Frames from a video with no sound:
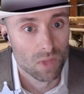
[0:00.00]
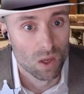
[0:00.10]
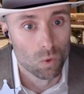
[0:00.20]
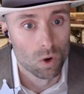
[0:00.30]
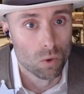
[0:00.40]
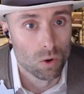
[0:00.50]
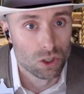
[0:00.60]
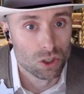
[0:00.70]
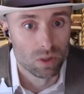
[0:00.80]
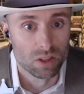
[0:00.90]
1 or
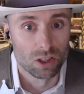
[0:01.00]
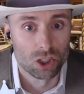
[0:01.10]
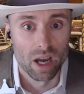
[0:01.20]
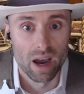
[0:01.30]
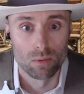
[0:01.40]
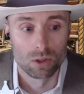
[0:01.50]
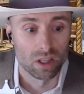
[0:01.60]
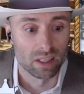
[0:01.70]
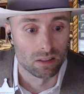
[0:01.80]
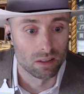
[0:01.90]
2 in the chat. Would you
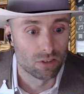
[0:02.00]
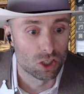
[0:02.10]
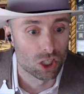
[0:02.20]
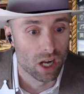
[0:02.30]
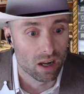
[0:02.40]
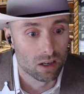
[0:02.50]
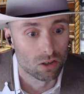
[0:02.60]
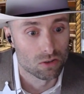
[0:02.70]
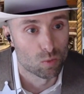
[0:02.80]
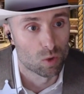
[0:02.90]
like to leave the shack,
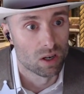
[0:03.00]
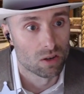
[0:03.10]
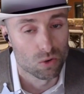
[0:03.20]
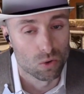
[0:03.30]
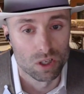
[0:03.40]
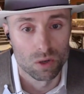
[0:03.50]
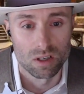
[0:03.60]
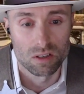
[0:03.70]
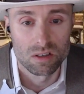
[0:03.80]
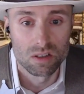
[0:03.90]
go somewhere else, or do you want
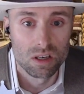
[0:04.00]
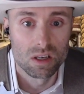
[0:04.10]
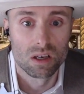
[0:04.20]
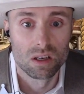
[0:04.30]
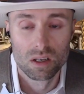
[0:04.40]
to see